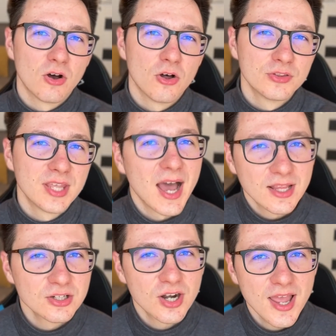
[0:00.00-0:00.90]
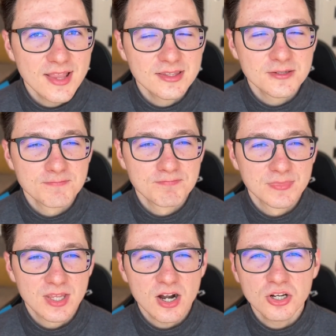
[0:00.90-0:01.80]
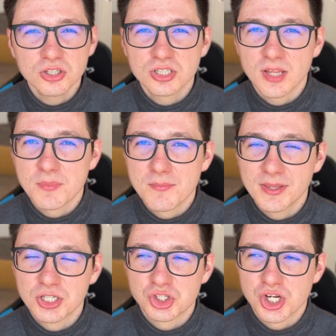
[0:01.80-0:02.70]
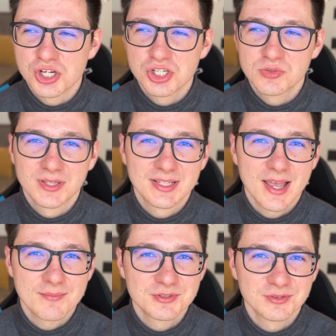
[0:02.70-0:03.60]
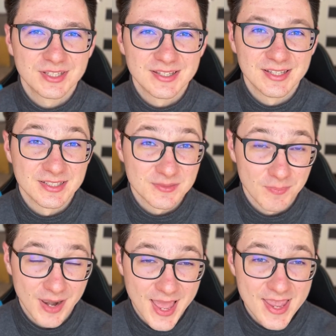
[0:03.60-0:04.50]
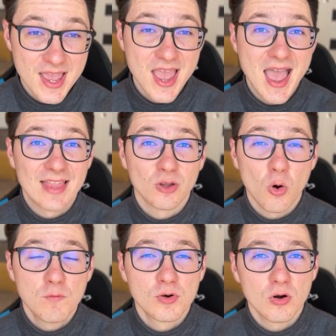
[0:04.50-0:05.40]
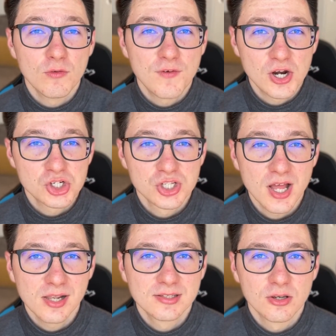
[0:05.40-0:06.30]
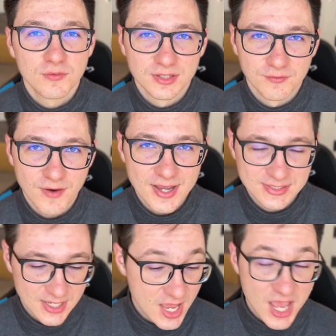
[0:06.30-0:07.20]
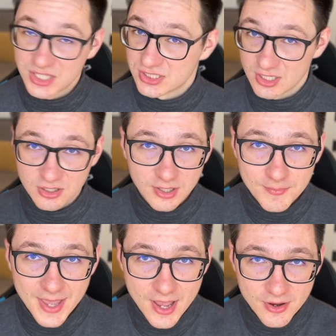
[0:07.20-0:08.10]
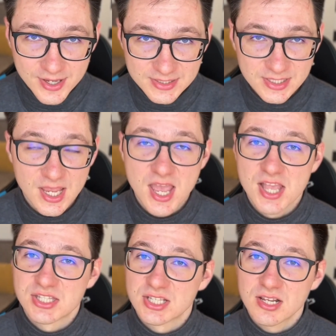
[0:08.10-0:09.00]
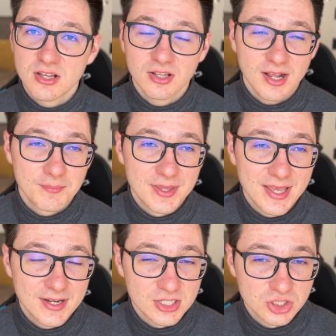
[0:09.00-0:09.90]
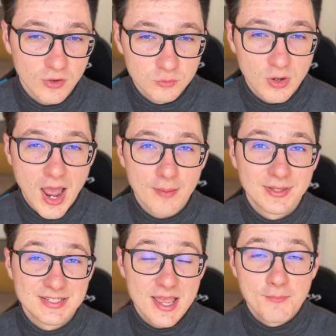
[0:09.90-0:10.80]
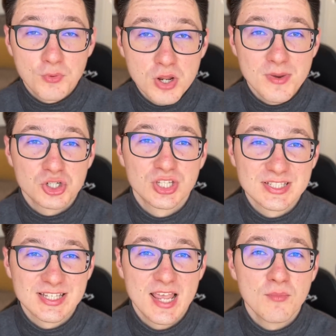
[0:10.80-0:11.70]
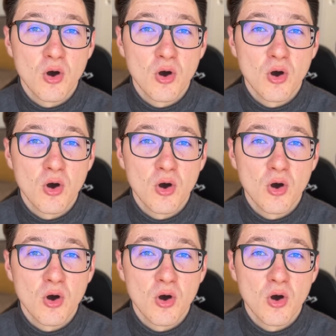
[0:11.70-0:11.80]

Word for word: on the other hand, there are not gonna be many changes when it comes to the display and overall functionality of a device. It's still gonna be iOS, it's still gonna be getting software updates and pretty much the same